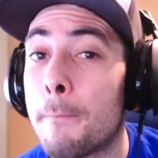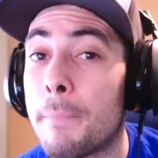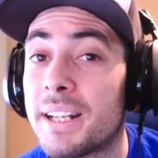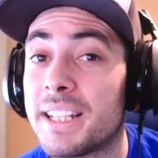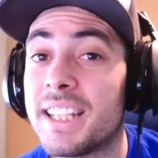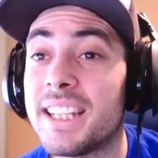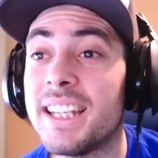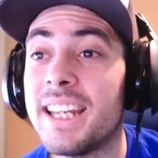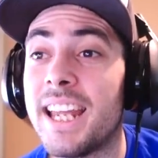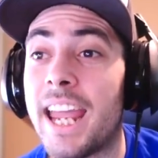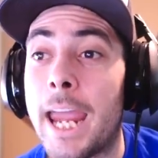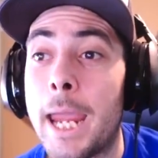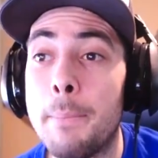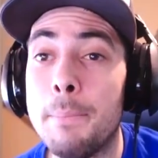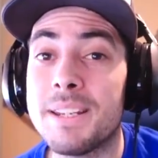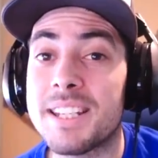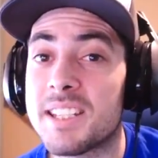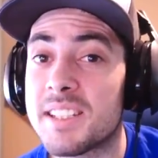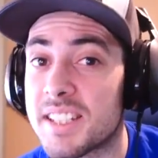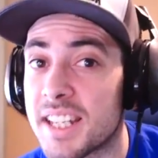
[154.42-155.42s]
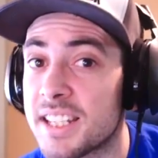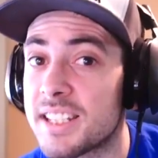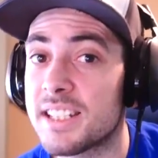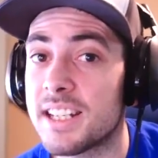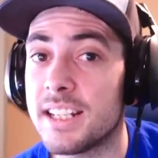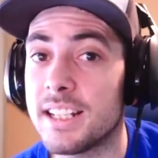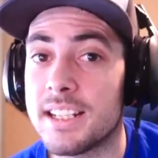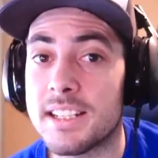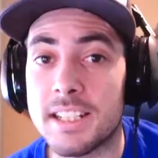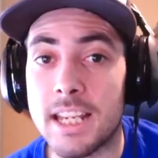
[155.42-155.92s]
but the aim assist
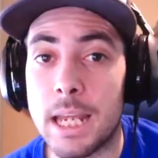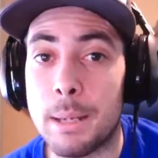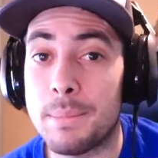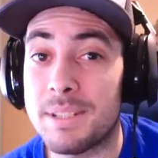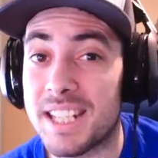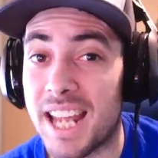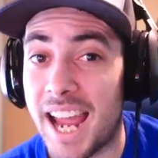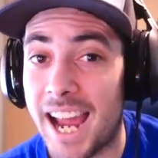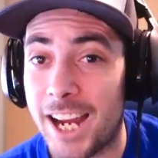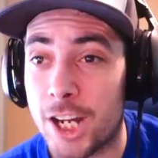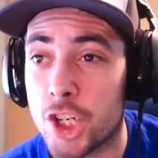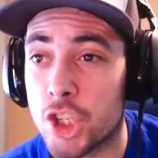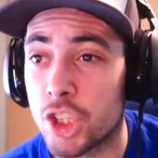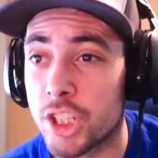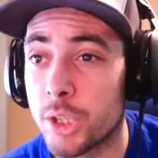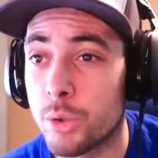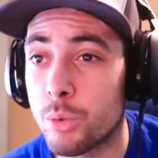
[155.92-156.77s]
in this game is actually